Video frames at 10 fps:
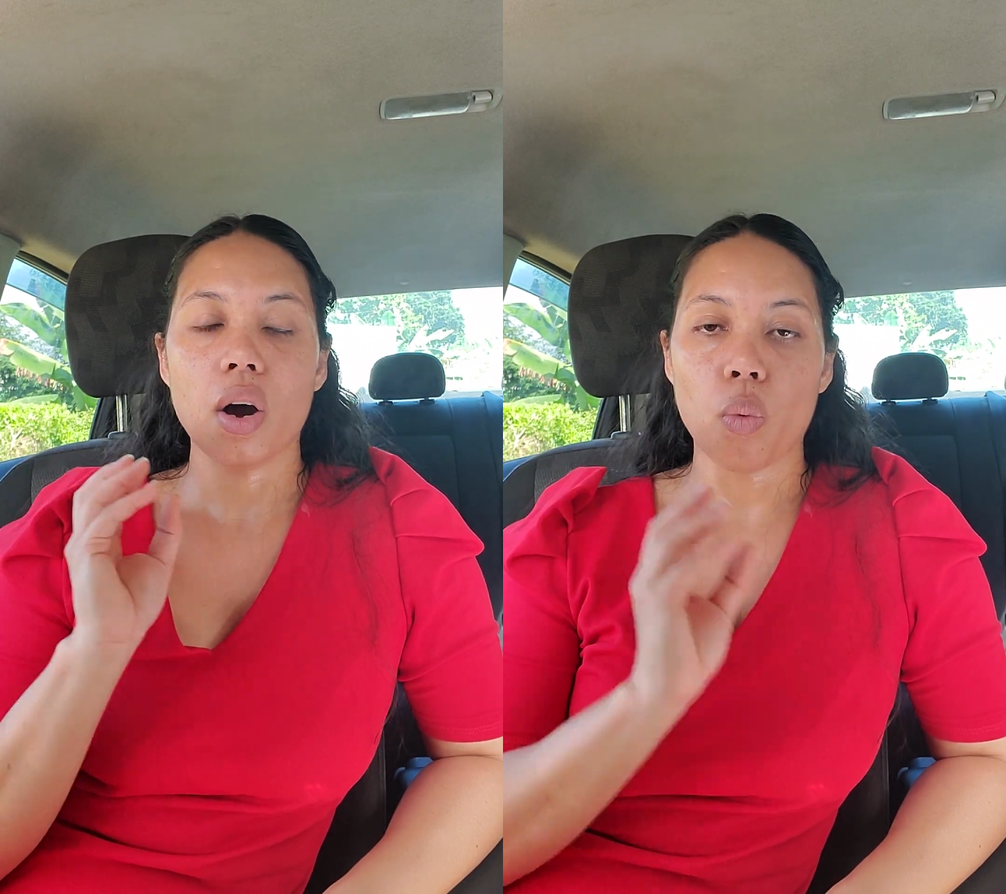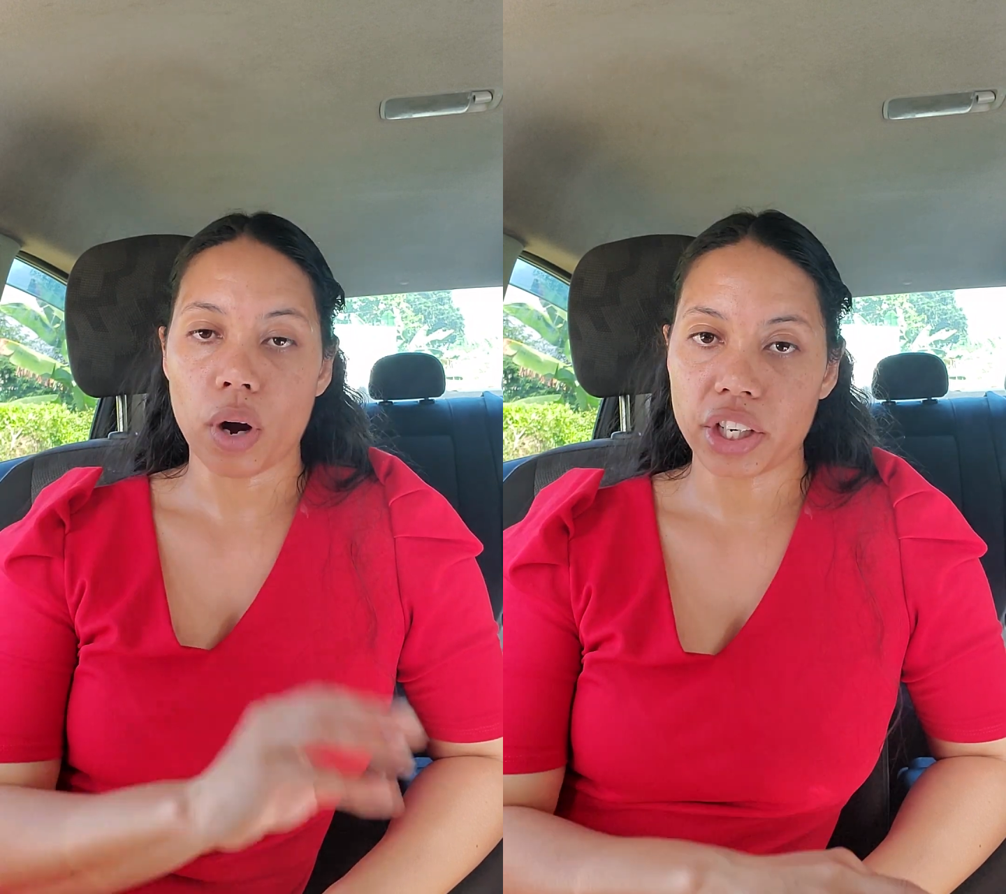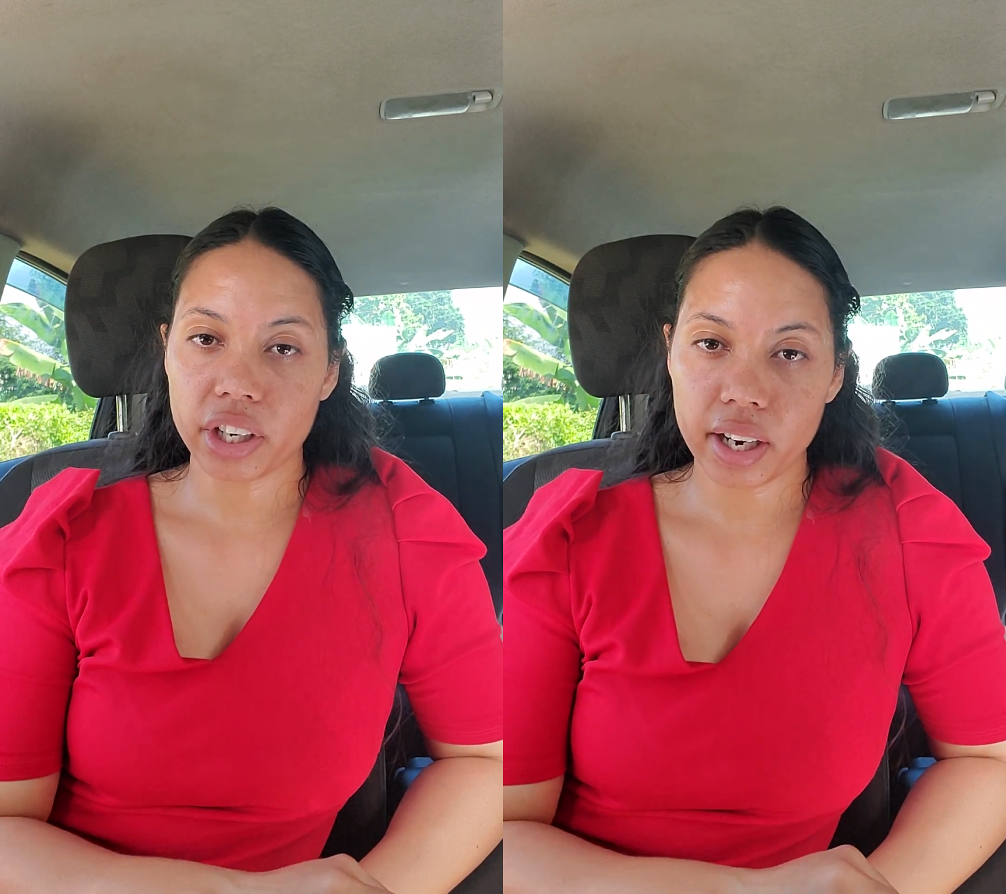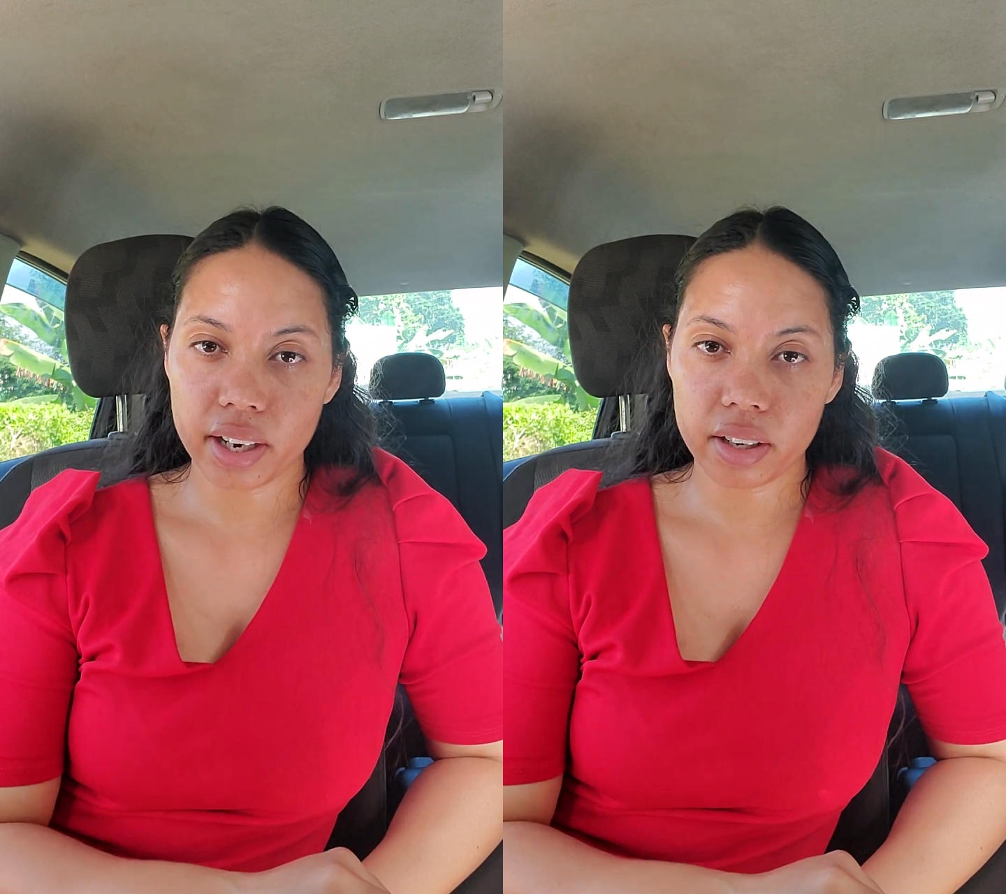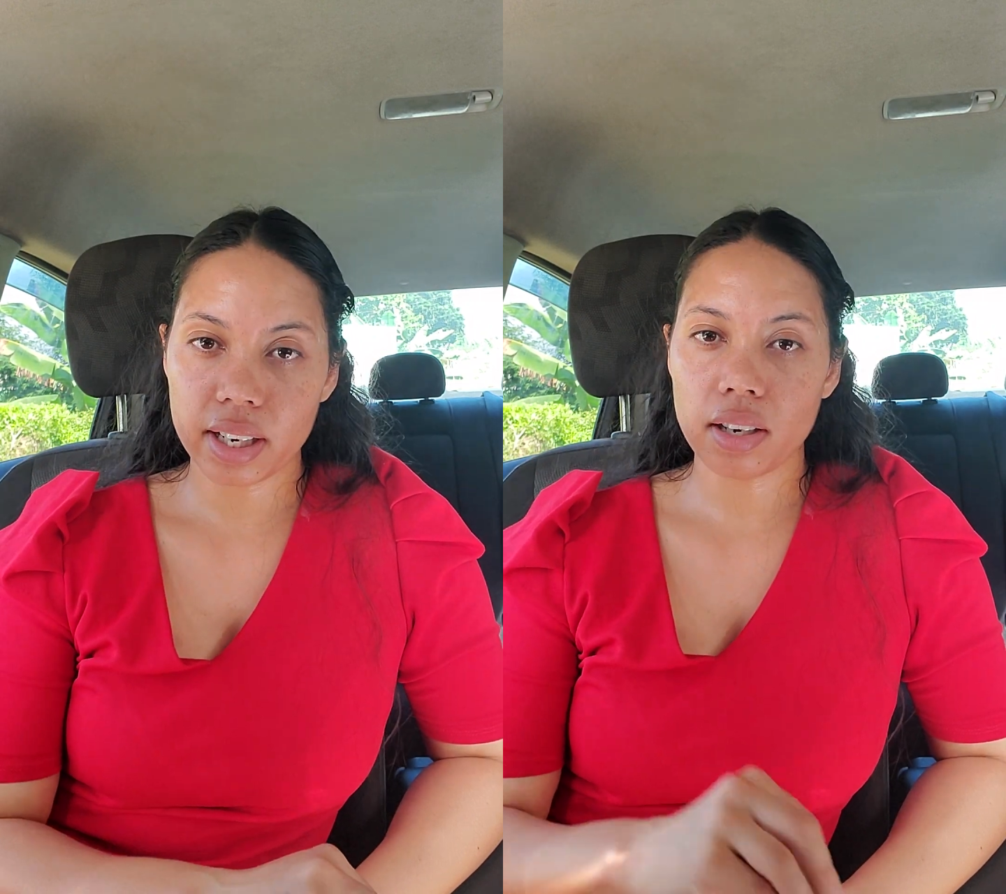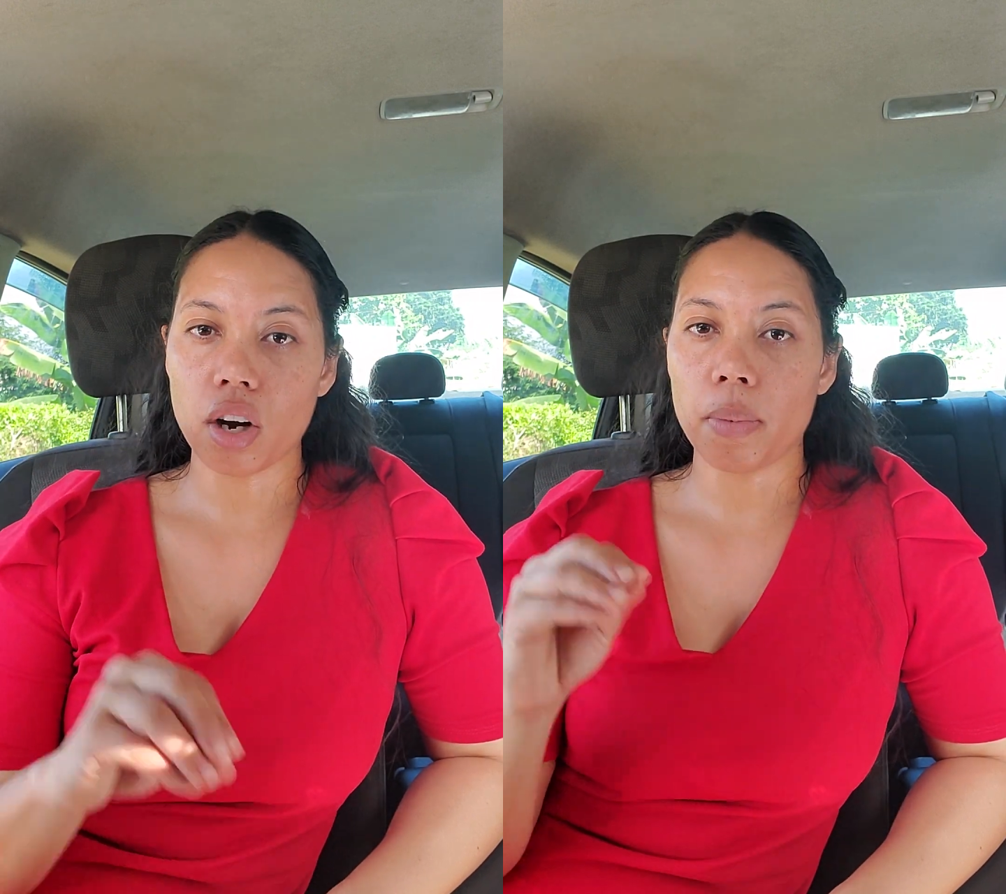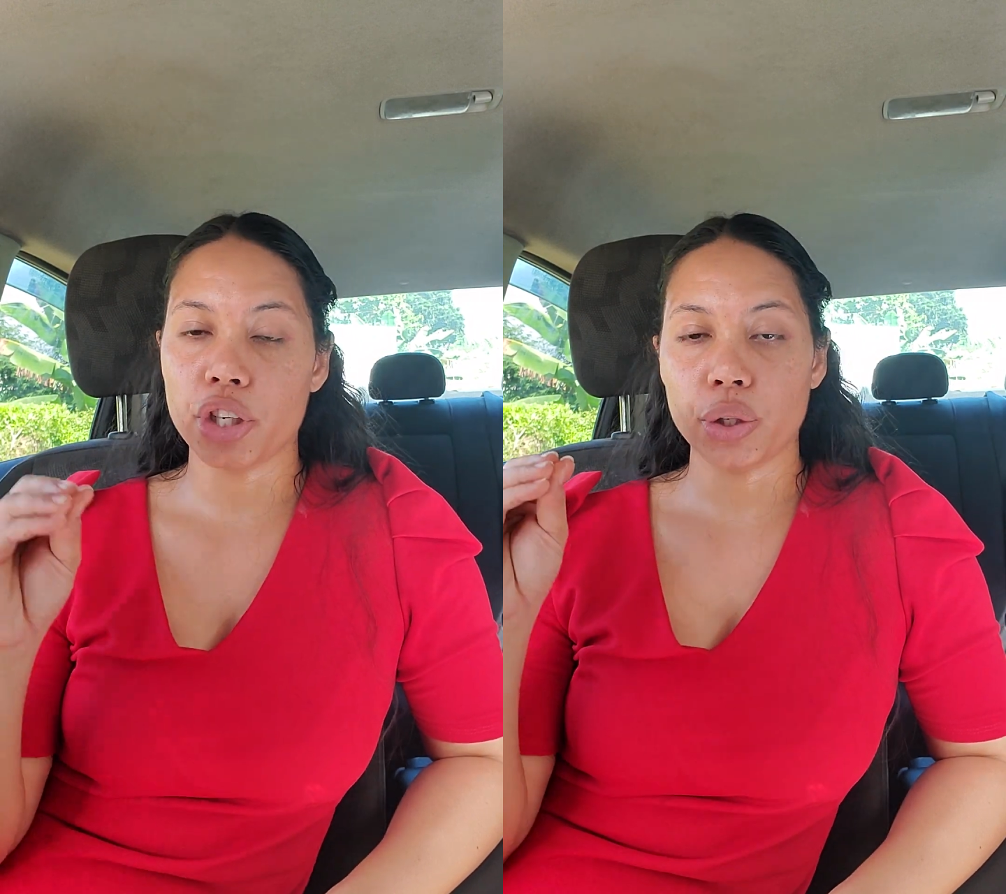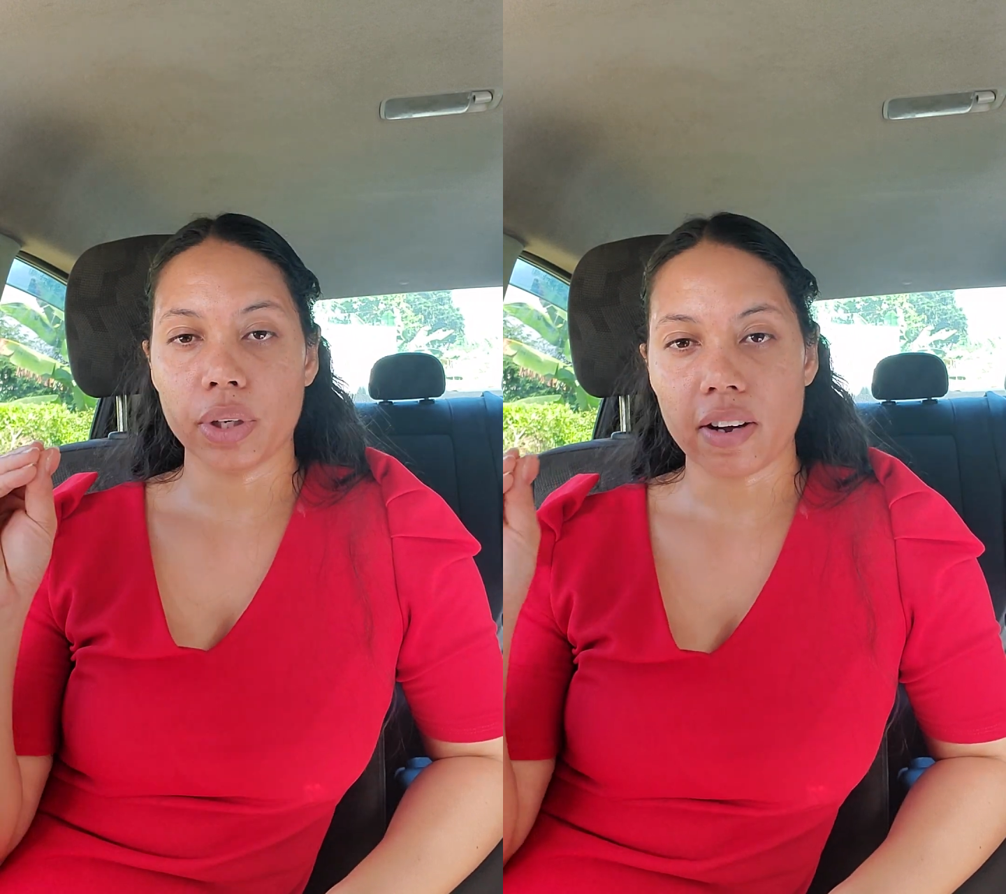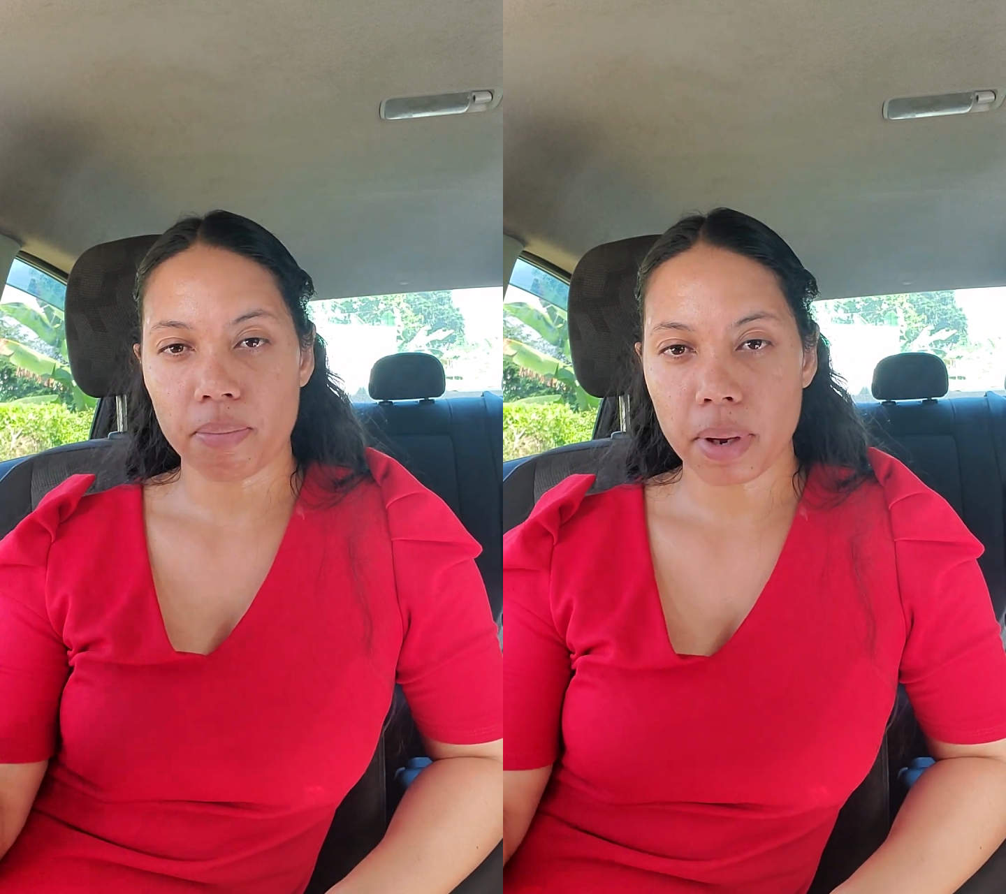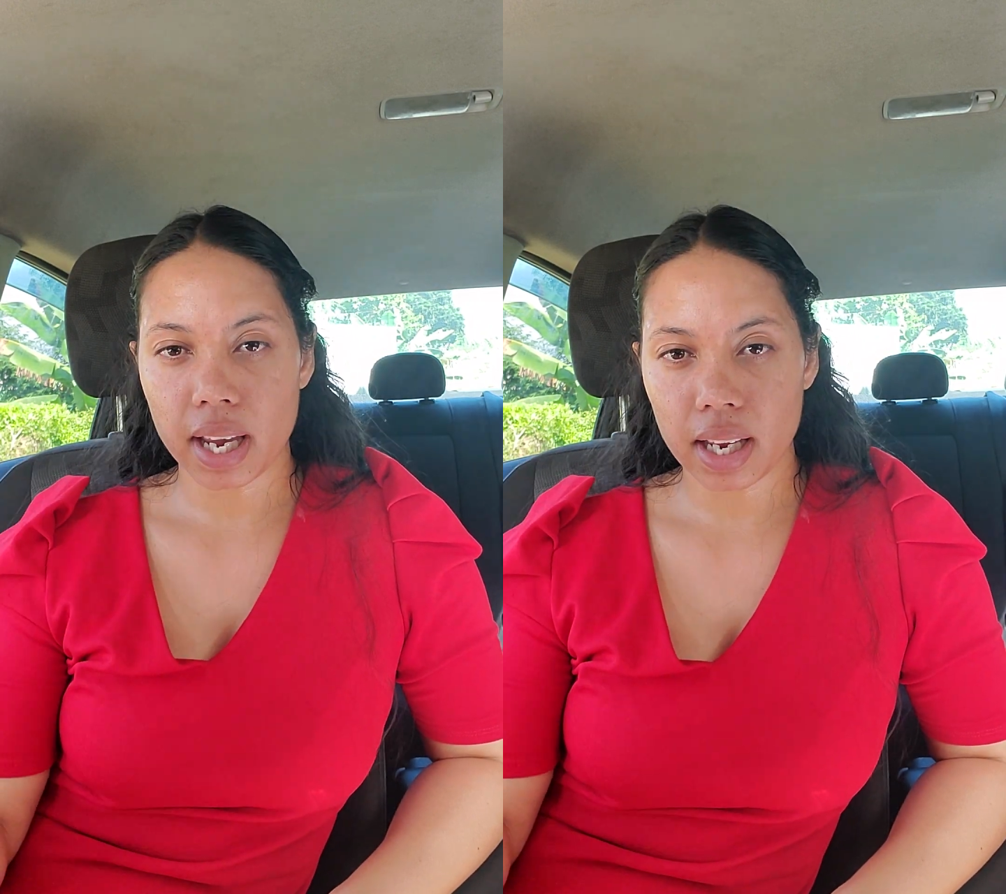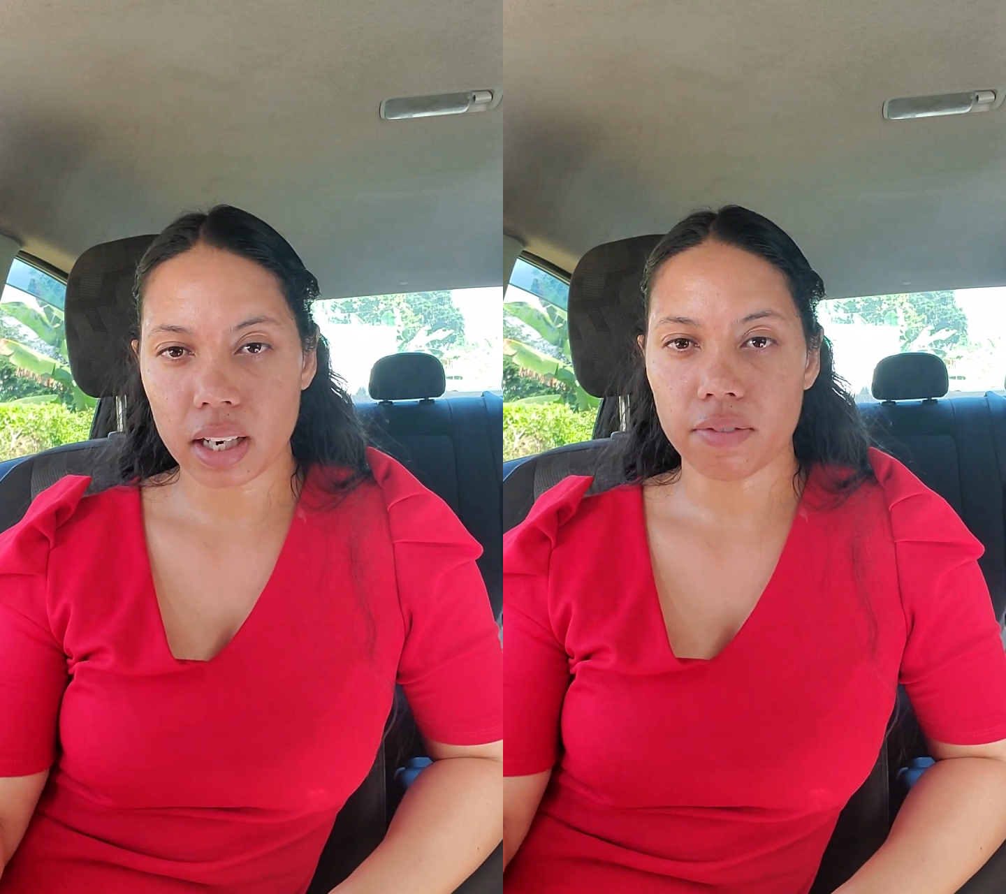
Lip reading: what you're earning, how much you would have paid